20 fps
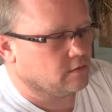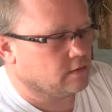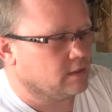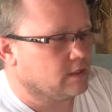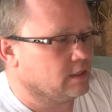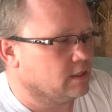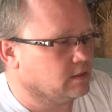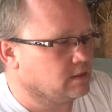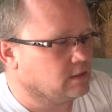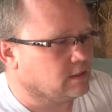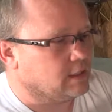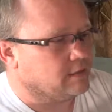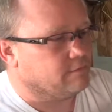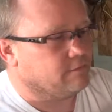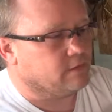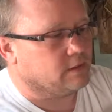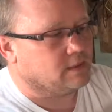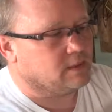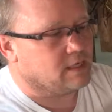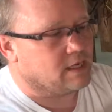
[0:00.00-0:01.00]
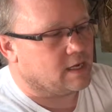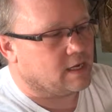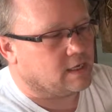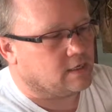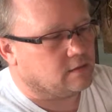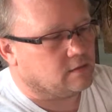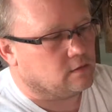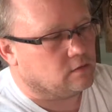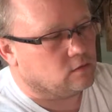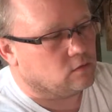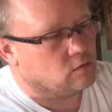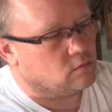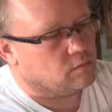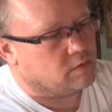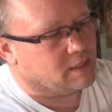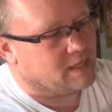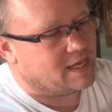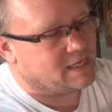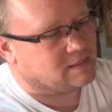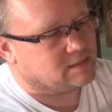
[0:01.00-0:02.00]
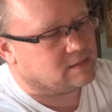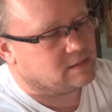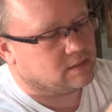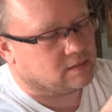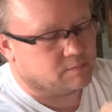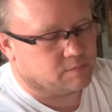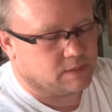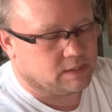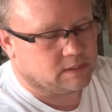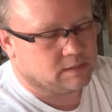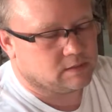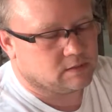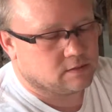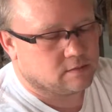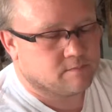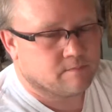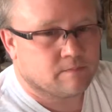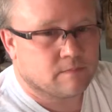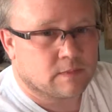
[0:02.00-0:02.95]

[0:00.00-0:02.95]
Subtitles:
then it definitely tighten the little plastic piece.